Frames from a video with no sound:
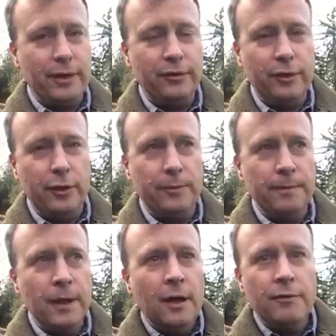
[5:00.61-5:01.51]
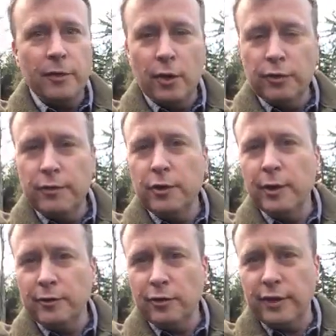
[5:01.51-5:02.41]
And so for those of
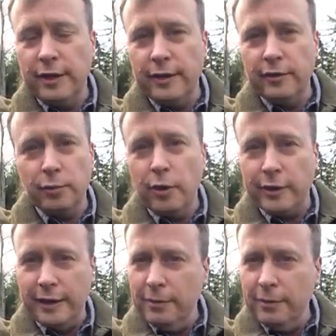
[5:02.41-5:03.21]
you interested in his work,